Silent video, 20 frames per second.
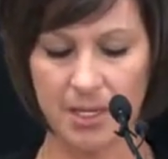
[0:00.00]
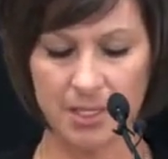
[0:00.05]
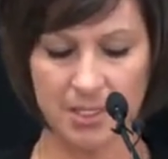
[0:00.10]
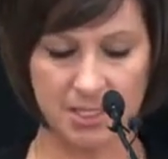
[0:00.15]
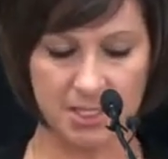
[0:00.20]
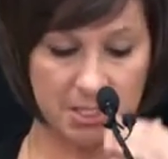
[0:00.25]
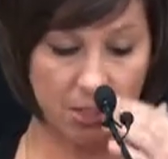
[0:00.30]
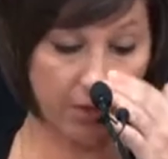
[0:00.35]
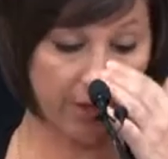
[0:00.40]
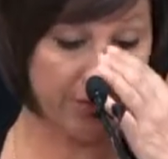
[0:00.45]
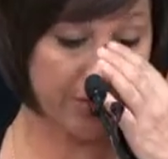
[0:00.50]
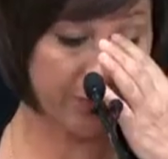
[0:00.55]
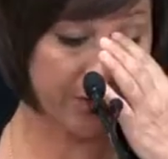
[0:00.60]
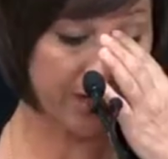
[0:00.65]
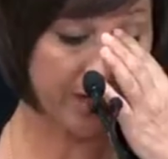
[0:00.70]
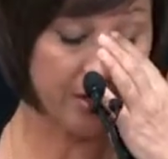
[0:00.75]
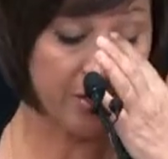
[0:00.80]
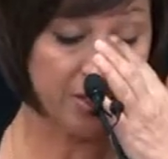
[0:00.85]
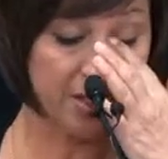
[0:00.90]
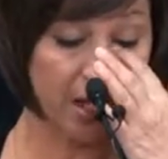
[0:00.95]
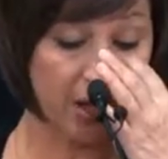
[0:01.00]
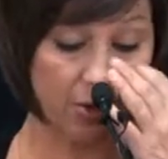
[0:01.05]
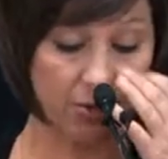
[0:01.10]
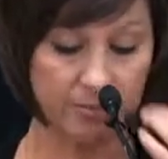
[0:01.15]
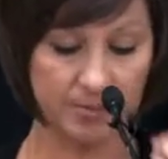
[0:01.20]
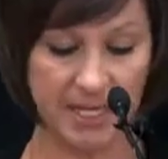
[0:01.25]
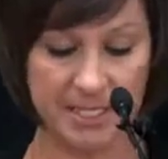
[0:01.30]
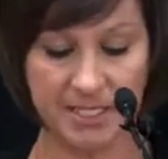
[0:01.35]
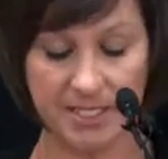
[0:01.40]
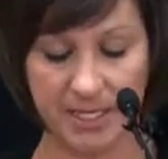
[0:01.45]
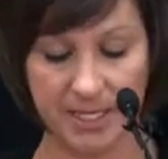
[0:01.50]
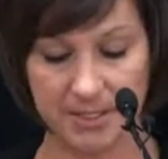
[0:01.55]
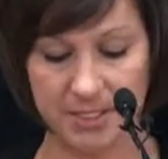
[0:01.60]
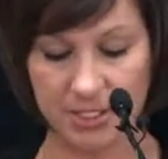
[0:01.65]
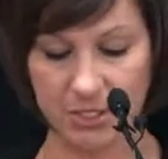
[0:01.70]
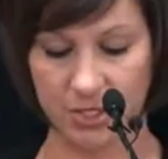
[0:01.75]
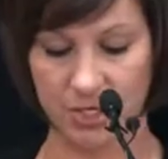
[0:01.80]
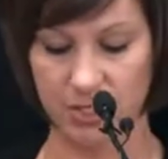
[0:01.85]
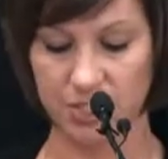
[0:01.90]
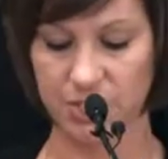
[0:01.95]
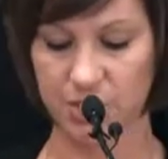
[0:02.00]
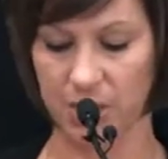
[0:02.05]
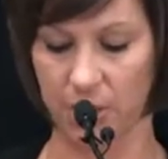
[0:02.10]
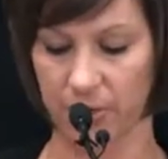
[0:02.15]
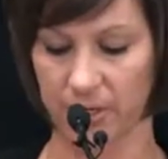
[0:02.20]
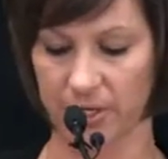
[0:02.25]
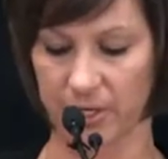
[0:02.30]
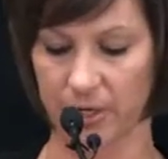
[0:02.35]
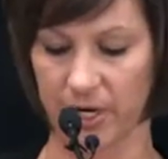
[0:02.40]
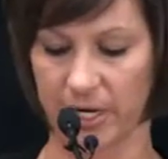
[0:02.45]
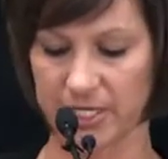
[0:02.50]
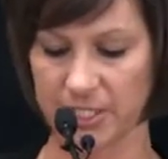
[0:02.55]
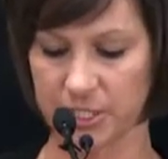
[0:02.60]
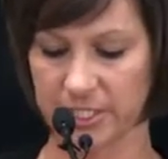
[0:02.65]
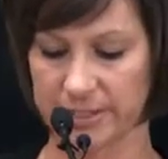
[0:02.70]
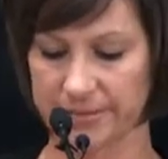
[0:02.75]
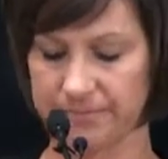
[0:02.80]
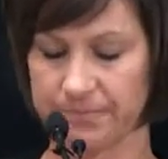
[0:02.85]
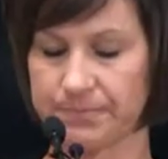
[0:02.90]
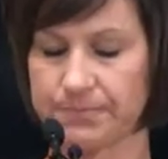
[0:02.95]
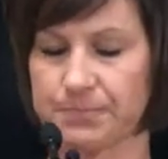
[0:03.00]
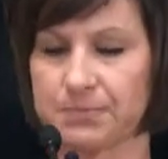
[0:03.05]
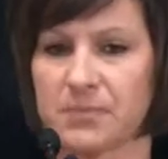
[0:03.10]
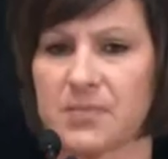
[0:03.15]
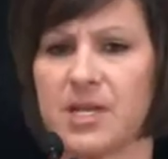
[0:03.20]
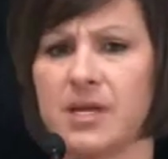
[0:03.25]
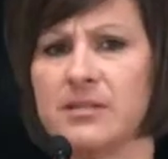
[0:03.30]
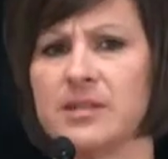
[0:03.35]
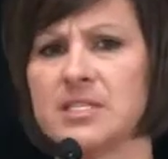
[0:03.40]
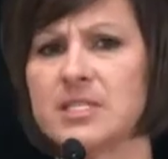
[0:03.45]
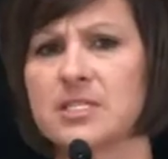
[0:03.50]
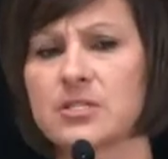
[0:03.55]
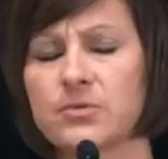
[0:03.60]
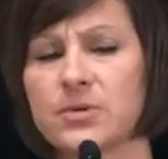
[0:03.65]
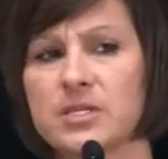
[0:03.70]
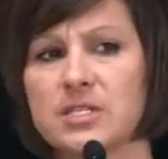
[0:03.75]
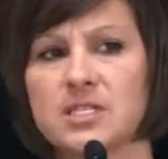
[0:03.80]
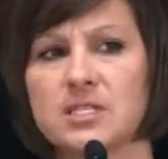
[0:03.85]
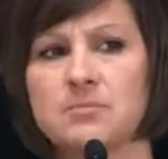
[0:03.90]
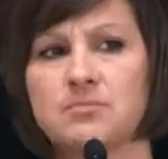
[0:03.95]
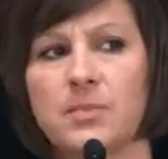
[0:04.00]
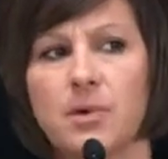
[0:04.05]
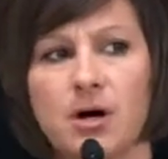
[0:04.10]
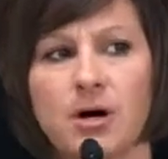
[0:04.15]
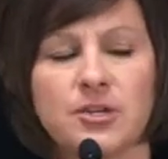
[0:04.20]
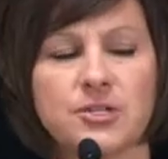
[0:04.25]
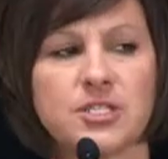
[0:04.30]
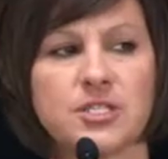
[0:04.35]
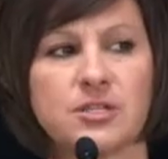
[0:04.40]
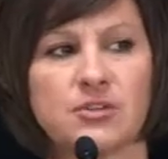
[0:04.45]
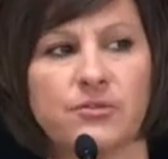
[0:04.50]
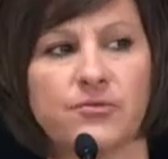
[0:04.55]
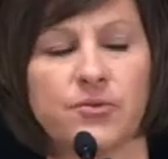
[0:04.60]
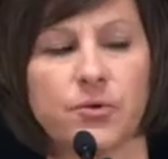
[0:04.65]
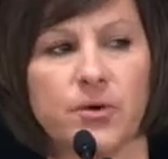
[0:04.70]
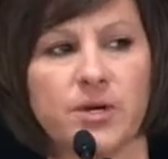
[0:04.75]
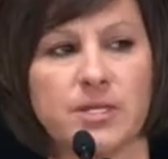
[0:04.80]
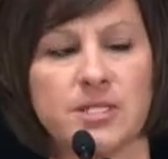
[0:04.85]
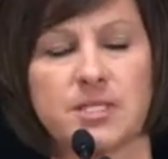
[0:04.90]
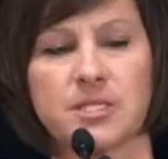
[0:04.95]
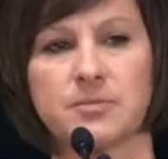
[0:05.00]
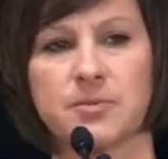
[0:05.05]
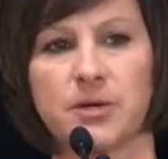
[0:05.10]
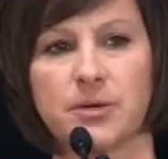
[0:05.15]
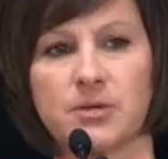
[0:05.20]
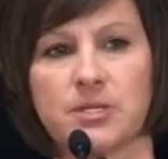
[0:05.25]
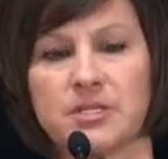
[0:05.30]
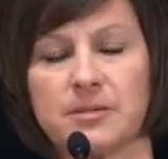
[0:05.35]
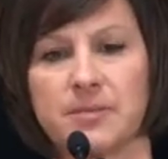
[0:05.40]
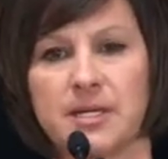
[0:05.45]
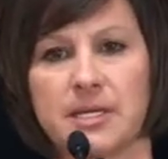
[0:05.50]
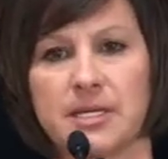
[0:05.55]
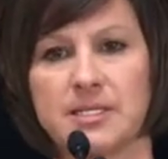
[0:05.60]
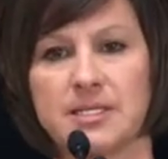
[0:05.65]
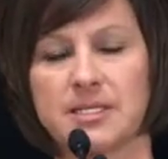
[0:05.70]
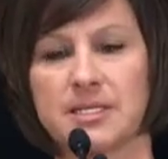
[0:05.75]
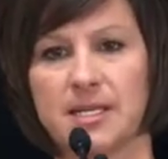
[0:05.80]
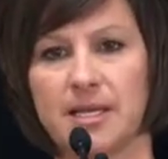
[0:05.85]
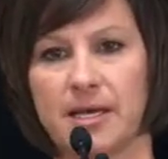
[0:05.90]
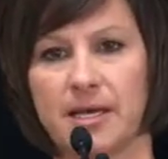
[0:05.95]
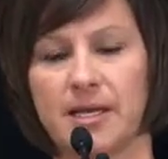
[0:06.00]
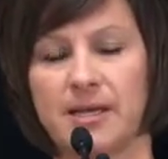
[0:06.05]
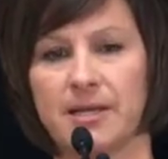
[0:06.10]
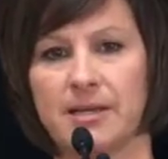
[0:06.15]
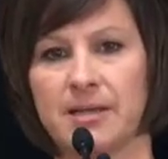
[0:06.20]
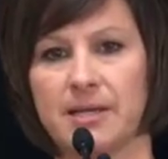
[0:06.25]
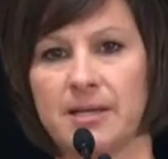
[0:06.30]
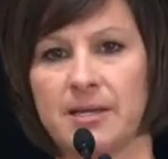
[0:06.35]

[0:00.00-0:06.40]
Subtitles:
So at 3 years old, my son started showing aggression. And this is when a small, still voice spoke to me and said,